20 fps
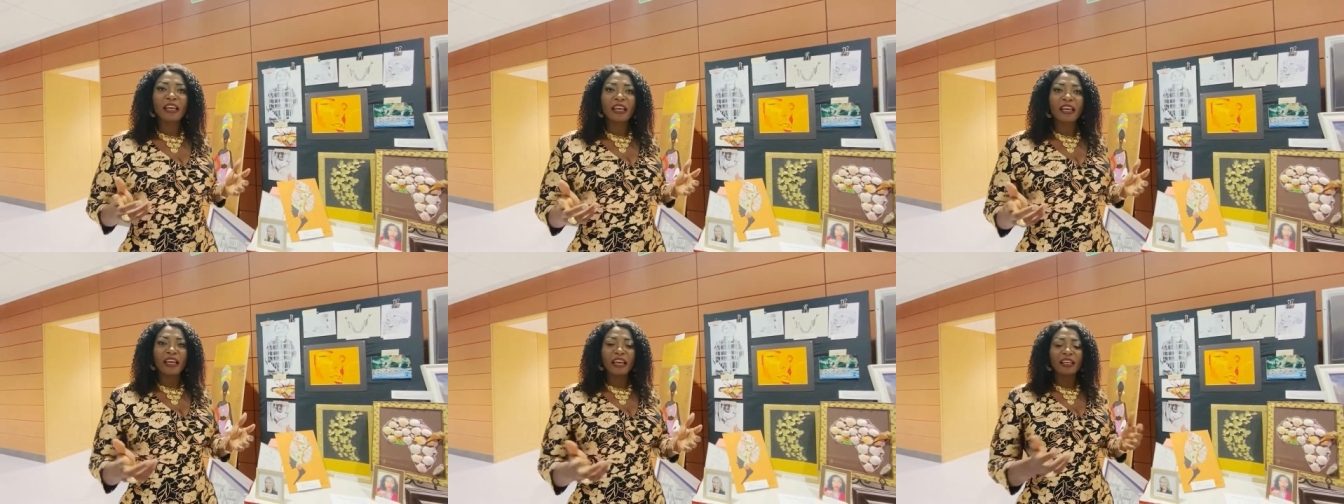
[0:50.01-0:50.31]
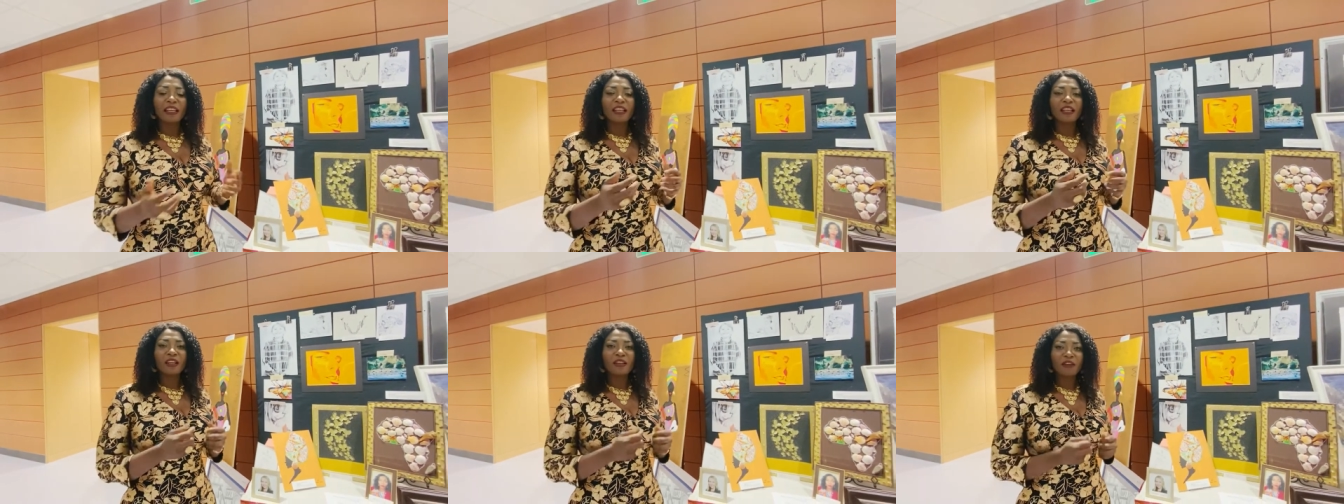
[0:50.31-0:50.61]

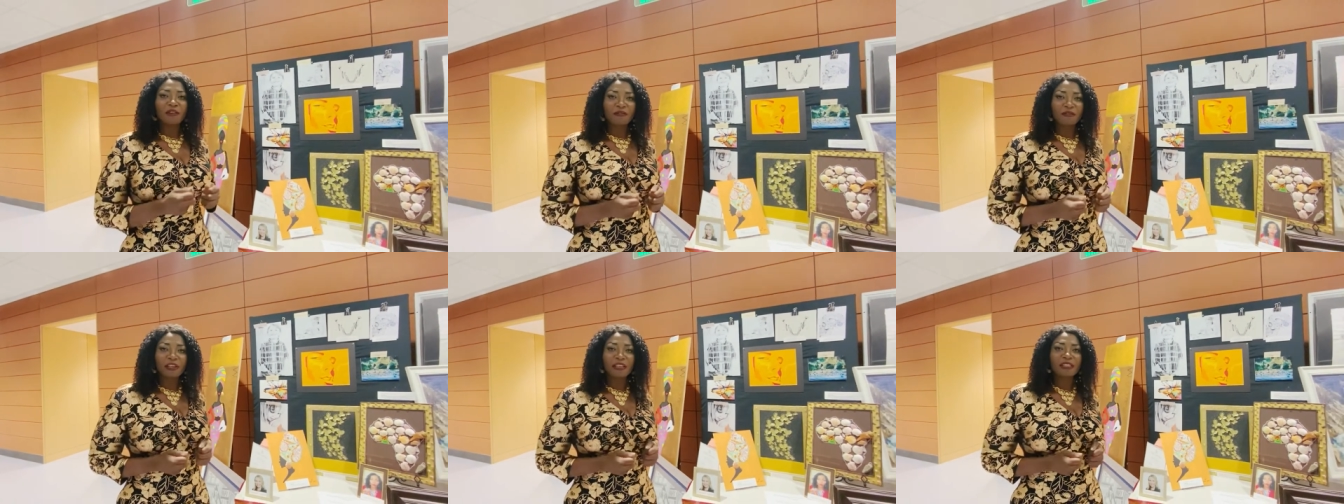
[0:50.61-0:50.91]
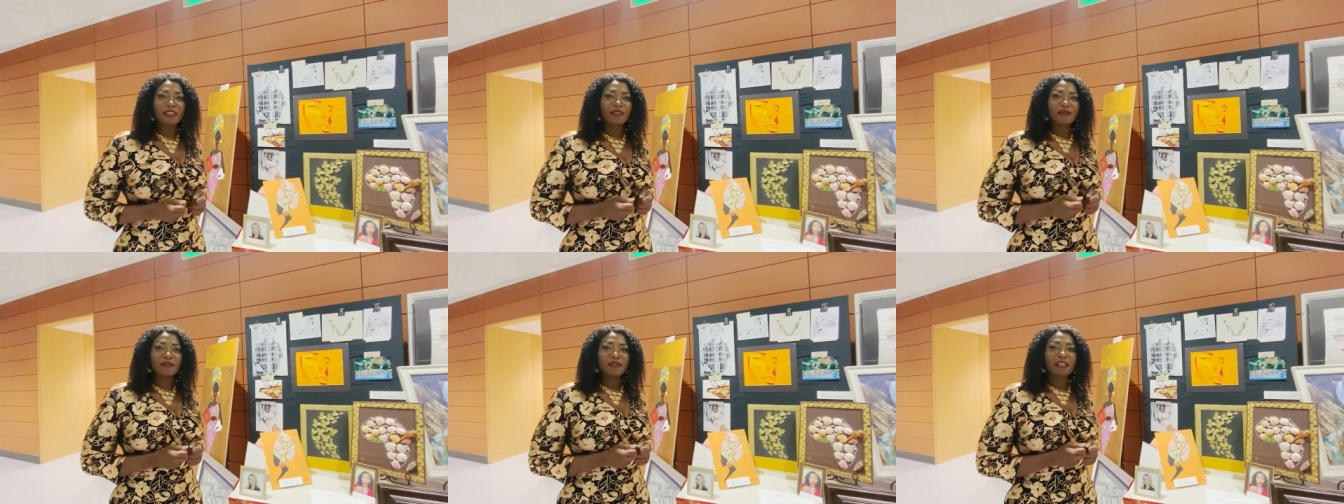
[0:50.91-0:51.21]
and
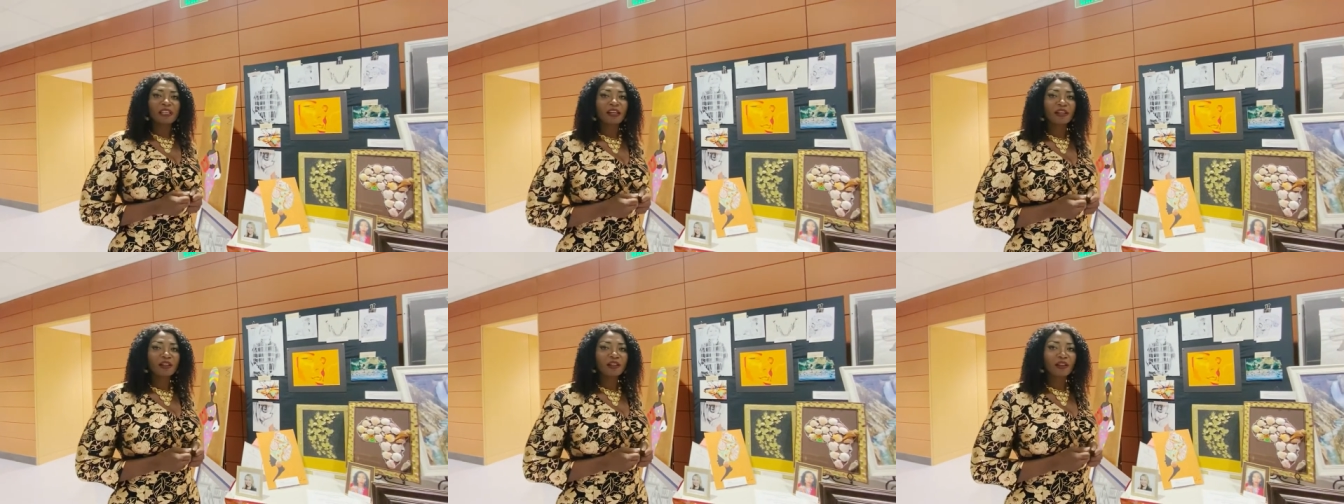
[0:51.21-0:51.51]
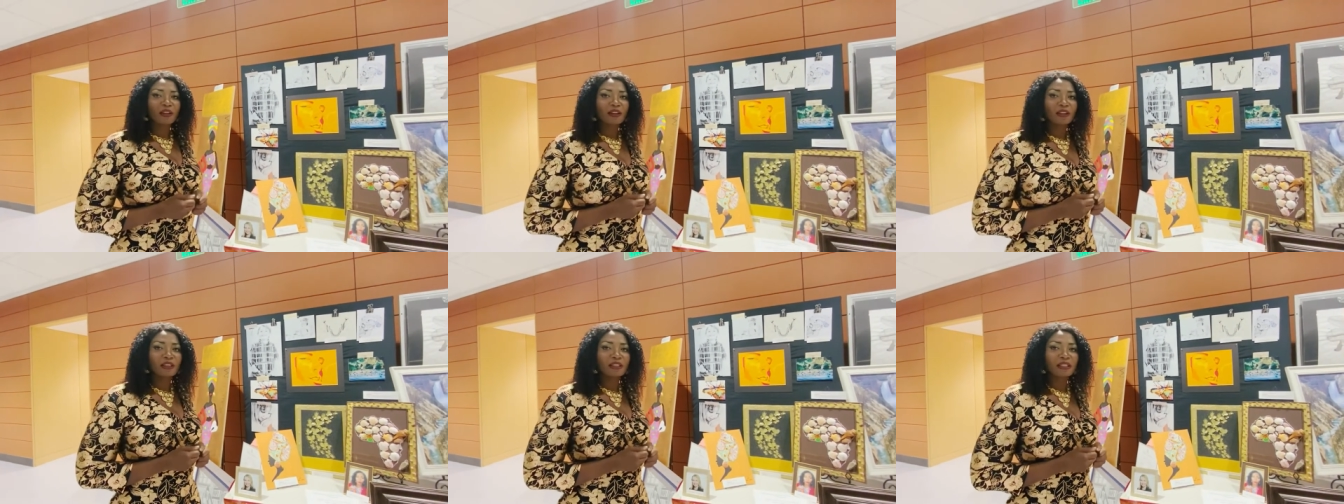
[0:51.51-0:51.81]
innovative
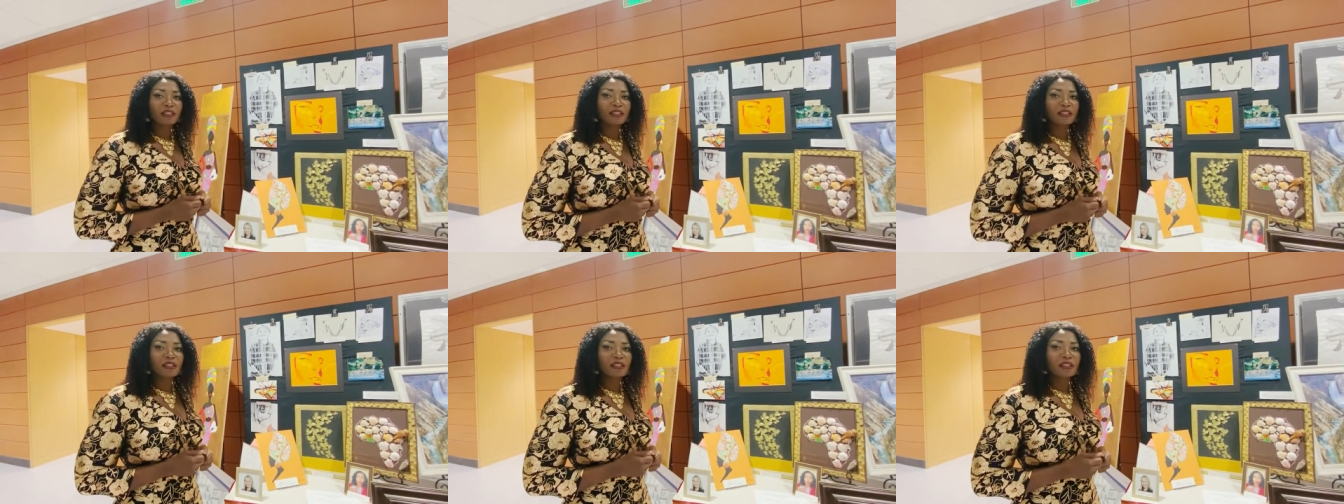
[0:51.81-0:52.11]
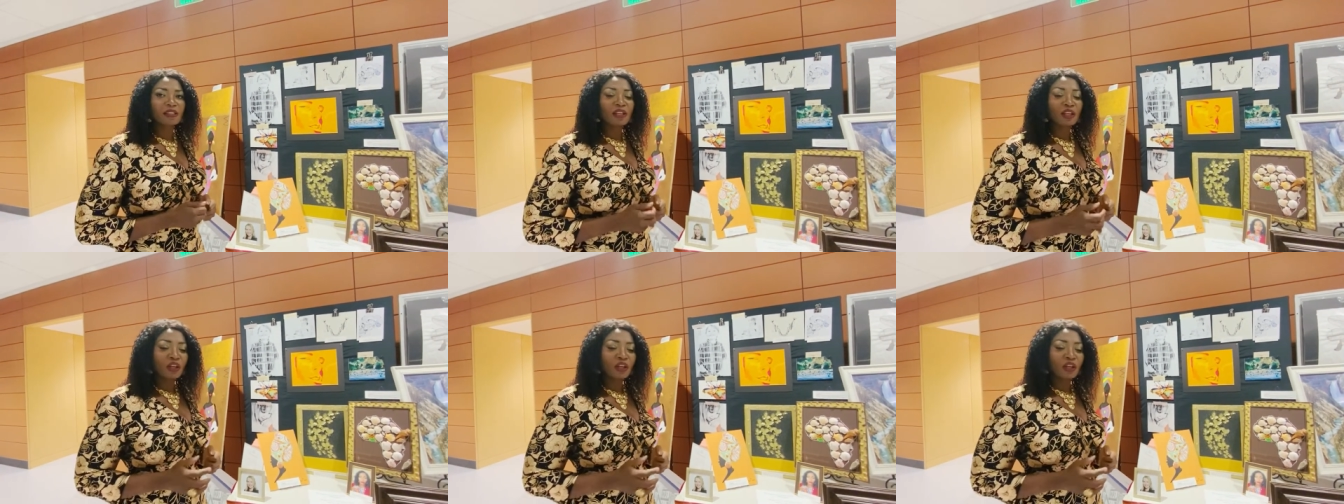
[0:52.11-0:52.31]
technologies.